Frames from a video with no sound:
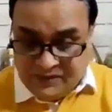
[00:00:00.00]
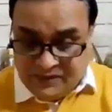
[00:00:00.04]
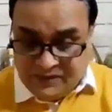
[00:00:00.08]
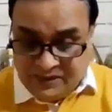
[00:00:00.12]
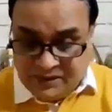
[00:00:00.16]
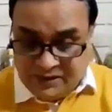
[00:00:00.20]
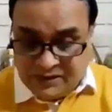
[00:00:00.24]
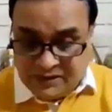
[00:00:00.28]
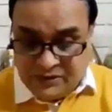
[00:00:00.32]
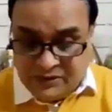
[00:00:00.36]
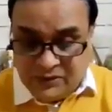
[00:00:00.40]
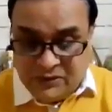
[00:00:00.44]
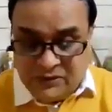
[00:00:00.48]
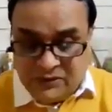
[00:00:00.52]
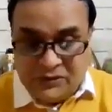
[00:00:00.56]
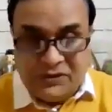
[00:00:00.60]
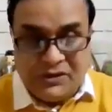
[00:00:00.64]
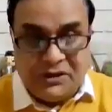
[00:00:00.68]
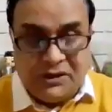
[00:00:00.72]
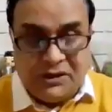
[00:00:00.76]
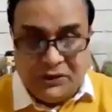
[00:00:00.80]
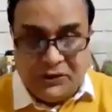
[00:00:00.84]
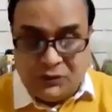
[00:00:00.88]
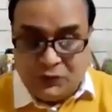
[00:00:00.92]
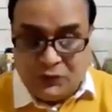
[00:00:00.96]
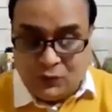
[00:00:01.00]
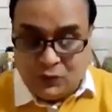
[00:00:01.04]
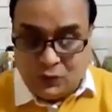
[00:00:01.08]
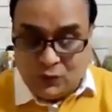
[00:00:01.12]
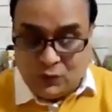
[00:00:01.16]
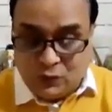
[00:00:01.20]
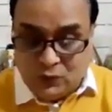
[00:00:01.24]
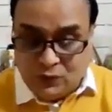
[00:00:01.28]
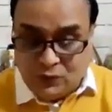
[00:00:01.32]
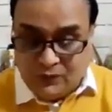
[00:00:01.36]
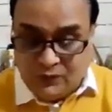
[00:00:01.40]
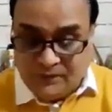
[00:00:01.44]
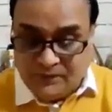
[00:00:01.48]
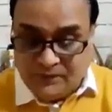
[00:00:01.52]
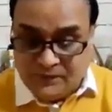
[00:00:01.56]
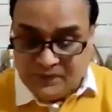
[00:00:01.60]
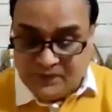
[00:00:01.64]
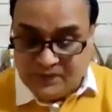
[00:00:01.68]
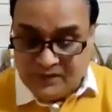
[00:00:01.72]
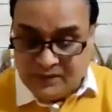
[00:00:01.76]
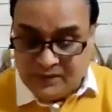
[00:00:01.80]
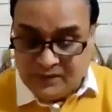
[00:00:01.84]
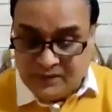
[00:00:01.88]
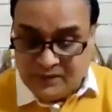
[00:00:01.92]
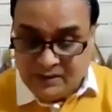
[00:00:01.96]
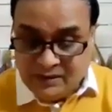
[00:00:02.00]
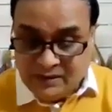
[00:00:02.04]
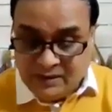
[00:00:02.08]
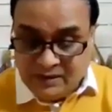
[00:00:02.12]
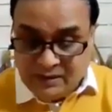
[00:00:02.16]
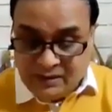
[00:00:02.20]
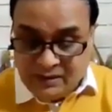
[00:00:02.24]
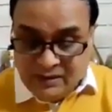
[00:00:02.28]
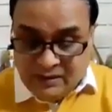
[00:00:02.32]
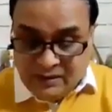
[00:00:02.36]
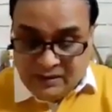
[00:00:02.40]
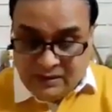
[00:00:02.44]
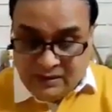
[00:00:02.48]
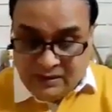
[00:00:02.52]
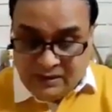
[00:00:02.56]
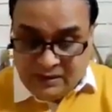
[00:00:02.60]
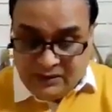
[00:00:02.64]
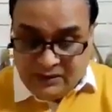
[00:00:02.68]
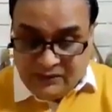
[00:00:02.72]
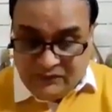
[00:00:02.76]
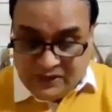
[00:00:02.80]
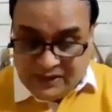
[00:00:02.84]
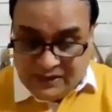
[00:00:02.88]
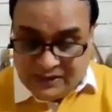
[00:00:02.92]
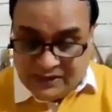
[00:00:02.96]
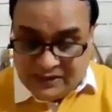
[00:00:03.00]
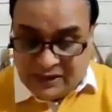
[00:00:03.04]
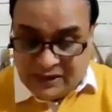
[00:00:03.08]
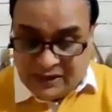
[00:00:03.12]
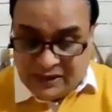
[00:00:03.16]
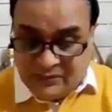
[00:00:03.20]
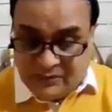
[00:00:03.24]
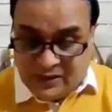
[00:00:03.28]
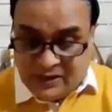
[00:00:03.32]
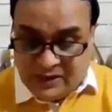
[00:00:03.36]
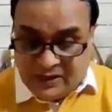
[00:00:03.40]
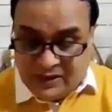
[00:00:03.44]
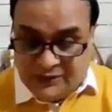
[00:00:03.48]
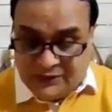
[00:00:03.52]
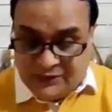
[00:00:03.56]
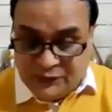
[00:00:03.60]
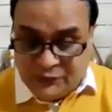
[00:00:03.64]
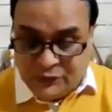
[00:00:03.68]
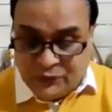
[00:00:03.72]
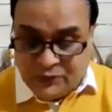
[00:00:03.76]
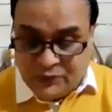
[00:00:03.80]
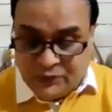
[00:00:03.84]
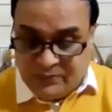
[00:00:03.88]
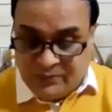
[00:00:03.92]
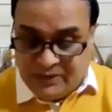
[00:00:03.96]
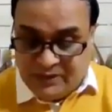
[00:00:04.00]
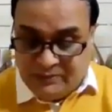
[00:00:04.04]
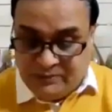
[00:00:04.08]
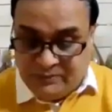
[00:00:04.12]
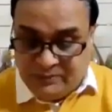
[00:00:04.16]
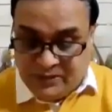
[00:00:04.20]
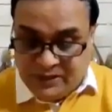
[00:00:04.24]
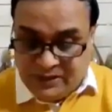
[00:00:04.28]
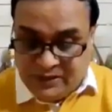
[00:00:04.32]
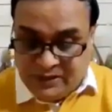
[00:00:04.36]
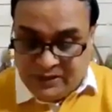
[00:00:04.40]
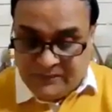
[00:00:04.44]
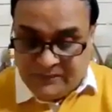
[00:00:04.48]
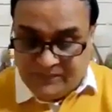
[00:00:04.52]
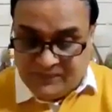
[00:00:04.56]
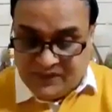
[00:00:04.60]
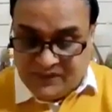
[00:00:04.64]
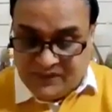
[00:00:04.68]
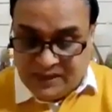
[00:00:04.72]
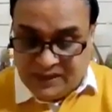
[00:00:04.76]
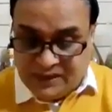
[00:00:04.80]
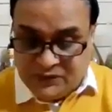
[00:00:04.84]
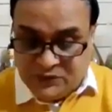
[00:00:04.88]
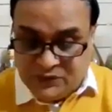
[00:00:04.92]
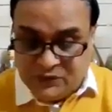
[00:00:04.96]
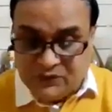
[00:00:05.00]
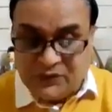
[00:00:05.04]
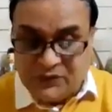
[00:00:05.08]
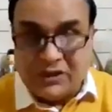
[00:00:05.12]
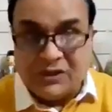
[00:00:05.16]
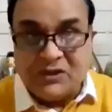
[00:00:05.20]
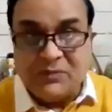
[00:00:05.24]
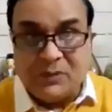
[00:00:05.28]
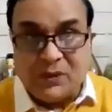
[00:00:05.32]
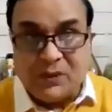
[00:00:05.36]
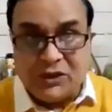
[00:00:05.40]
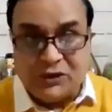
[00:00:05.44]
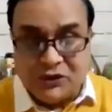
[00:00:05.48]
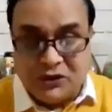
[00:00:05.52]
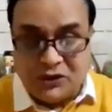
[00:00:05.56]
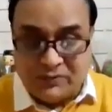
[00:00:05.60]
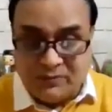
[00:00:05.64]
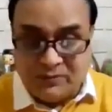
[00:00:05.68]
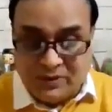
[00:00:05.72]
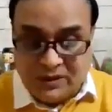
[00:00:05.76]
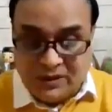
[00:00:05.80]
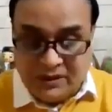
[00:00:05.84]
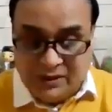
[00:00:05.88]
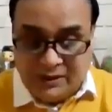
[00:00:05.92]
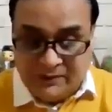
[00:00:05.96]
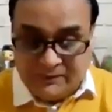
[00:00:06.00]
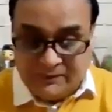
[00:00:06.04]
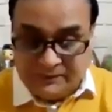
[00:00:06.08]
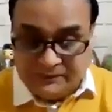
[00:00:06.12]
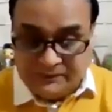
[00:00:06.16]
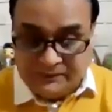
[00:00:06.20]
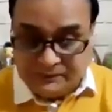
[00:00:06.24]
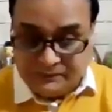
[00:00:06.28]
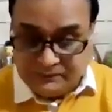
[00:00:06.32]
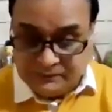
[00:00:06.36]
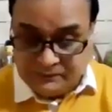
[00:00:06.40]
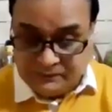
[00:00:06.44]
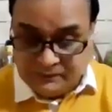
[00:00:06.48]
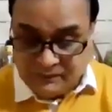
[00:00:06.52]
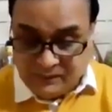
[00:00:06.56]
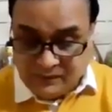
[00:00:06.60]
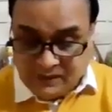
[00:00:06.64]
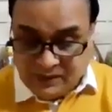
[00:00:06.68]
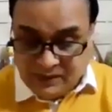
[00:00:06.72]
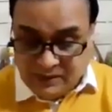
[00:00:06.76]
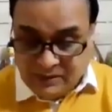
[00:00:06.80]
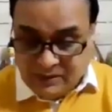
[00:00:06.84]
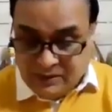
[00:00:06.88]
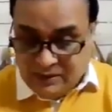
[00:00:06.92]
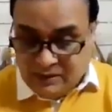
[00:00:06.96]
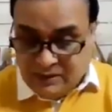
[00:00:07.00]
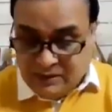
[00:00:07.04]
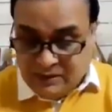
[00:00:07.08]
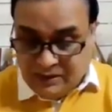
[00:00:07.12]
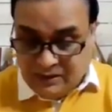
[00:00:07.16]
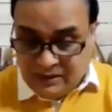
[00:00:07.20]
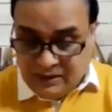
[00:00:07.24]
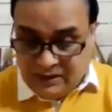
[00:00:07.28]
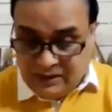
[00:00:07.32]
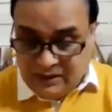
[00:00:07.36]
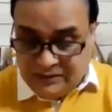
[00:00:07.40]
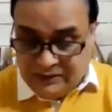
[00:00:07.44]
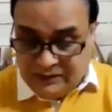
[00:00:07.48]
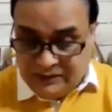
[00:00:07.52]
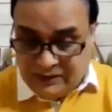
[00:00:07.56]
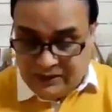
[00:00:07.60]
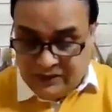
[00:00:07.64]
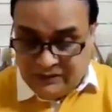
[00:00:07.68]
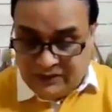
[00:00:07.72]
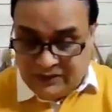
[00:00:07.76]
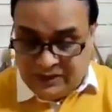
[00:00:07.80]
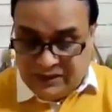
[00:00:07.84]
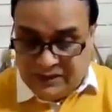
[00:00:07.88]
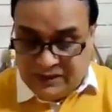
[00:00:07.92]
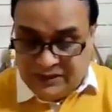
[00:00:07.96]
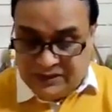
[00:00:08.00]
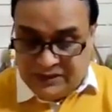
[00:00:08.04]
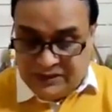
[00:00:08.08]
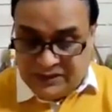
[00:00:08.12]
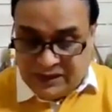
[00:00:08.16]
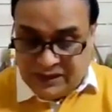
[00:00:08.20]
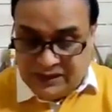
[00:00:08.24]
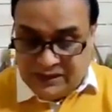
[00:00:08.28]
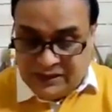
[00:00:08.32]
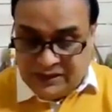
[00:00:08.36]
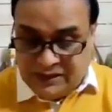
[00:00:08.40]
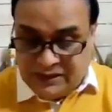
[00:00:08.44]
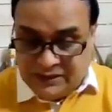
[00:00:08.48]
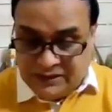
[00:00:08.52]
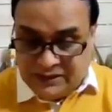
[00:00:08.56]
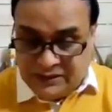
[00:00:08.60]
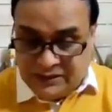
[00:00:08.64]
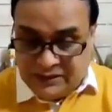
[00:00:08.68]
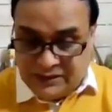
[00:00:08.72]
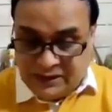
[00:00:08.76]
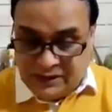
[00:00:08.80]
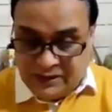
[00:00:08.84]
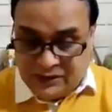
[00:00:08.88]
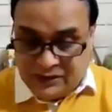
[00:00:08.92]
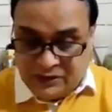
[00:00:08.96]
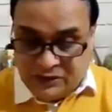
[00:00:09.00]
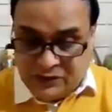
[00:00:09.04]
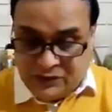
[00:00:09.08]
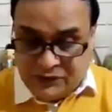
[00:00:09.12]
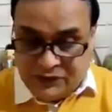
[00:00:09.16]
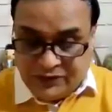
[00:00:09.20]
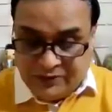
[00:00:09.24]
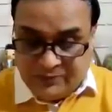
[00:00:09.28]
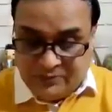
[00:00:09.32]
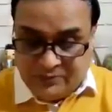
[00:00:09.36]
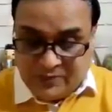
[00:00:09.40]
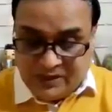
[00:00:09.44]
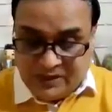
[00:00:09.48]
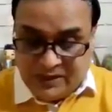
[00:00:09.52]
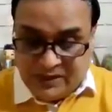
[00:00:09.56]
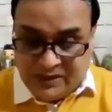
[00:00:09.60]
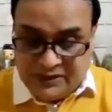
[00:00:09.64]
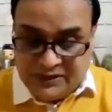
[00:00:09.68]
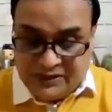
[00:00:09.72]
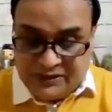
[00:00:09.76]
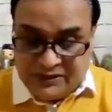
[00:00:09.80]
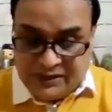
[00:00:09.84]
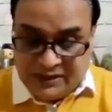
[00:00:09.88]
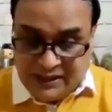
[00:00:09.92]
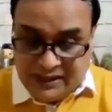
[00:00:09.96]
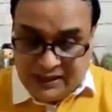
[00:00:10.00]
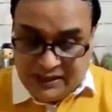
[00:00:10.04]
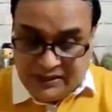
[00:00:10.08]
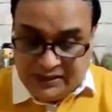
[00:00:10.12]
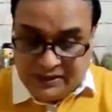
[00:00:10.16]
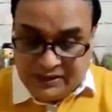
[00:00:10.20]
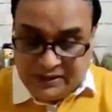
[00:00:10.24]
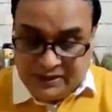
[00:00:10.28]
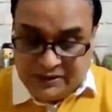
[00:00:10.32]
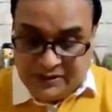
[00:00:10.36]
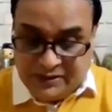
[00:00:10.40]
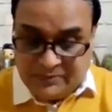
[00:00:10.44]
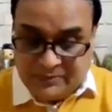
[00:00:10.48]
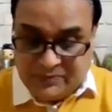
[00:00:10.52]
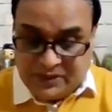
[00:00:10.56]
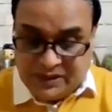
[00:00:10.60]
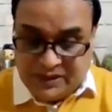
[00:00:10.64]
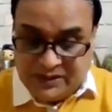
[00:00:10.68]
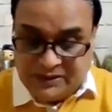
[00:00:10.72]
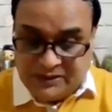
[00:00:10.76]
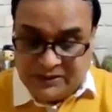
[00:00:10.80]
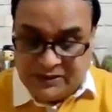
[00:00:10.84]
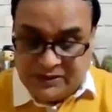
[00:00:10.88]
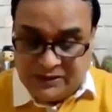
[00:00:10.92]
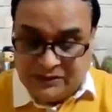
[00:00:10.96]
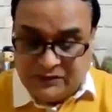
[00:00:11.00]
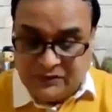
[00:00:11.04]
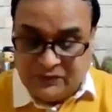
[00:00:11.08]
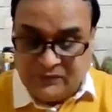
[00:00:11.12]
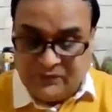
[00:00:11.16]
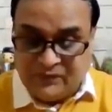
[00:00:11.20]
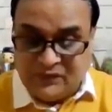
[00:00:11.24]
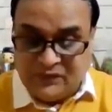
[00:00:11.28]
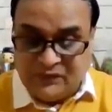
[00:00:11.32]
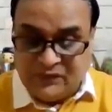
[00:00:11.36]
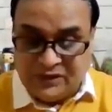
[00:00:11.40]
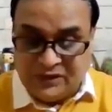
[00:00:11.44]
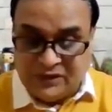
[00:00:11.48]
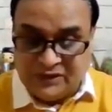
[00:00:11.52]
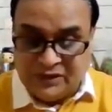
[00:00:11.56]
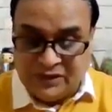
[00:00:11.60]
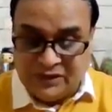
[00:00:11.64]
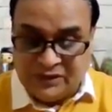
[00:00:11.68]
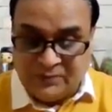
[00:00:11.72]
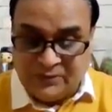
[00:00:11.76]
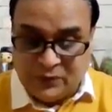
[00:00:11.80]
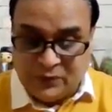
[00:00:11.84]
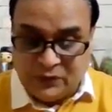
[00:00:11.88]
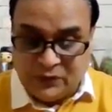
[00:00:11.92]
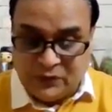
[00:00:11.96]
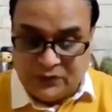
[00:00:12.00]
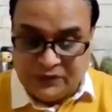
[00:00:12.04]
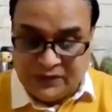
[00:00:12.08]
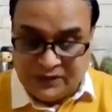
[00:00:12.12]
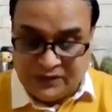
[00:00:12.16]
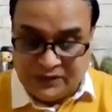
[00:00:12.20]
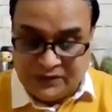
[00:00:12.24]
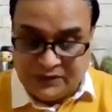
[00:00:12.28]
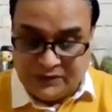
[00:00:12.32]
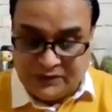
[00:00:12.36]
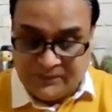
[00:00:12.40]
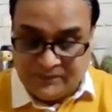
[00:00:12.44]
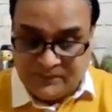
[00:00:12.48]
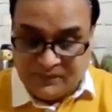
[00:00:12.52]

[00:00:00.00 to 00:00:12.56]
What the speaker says: technology zone in Faisalabad should be built as soon as possible, and invite Chinese counterparts and enterprises for this project.